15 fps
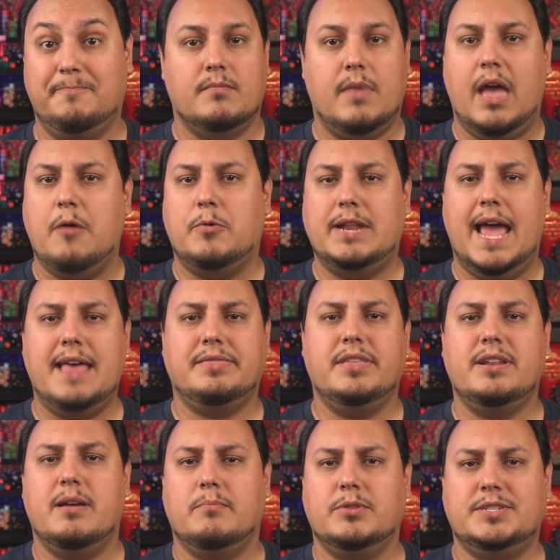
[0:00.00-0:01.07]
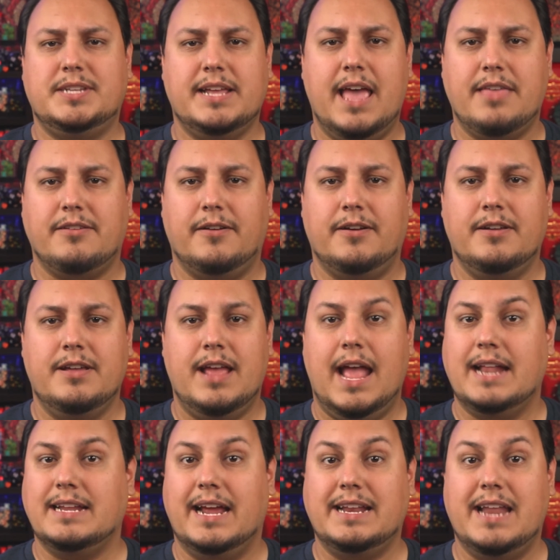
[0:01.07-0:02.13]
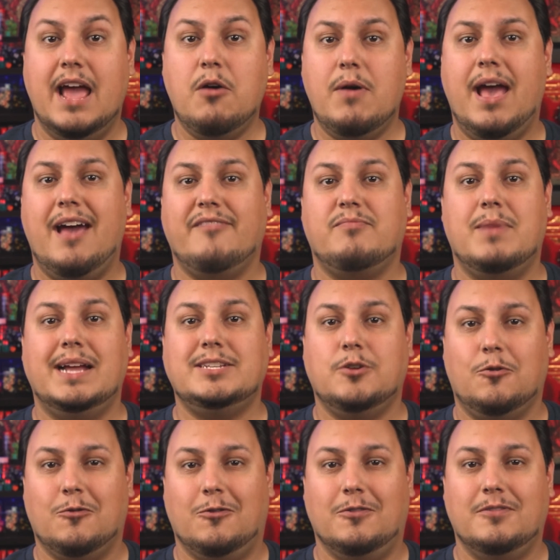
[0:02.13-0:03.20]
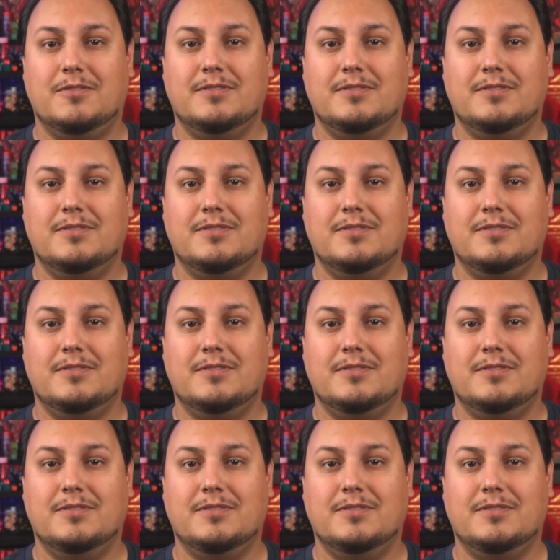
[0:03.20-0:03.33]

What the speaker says: I would add the numbers together, and I now have my total,